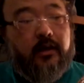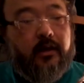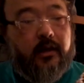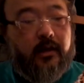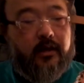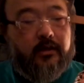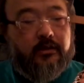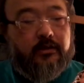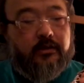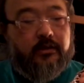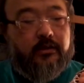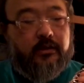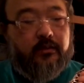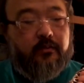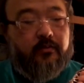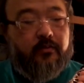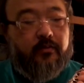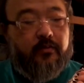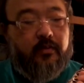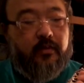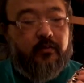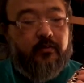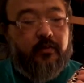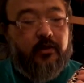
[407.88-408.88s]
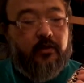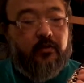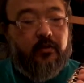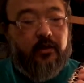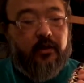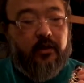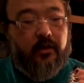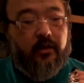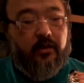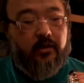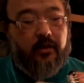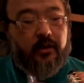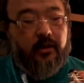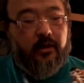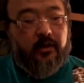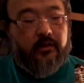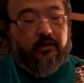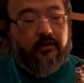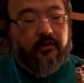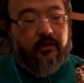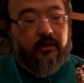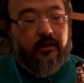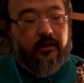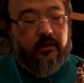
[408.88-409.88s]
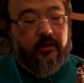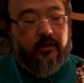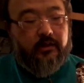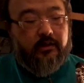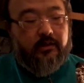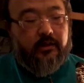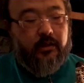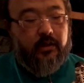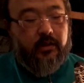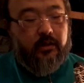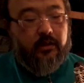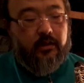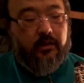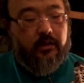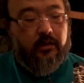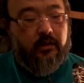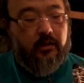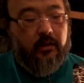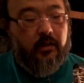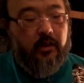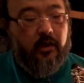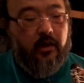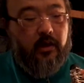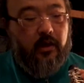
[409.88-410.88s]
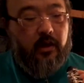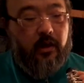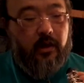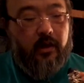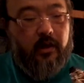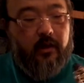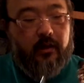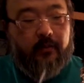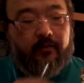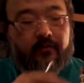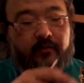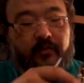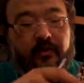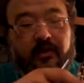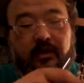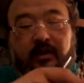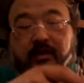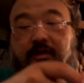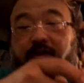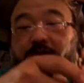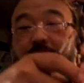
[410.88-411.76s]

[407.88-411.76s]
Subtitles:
can't see, maybe you can't see this thing. This